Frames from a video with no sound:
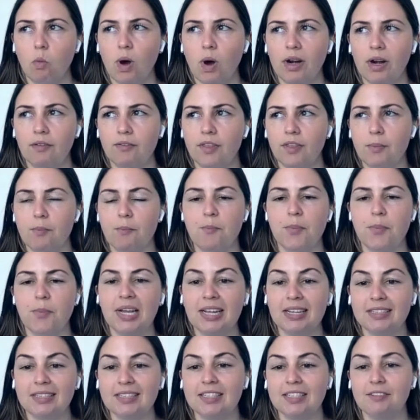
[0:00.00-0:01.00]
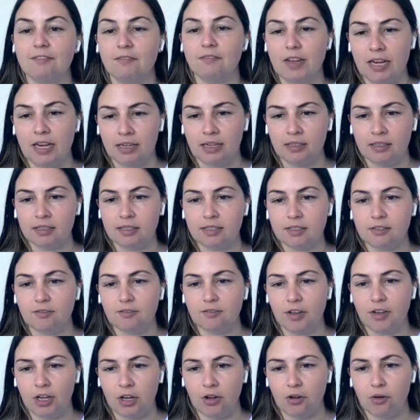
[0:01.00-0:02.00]
one of the biggest
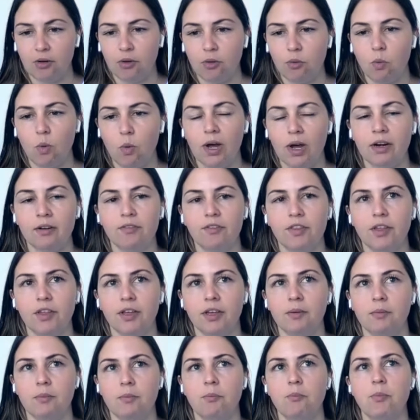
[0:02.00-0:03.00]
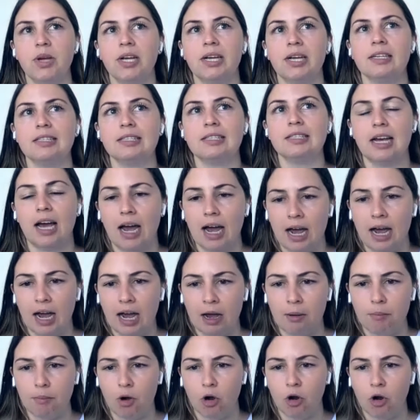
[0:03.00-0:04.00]
events for you, one of the biggest
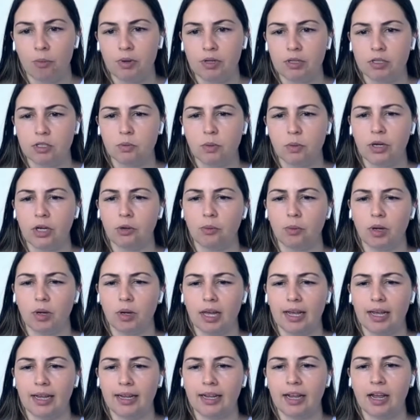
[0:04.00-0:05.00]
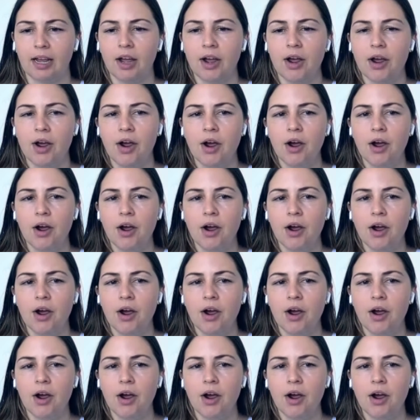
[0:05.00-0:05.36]
aha moments where you were like,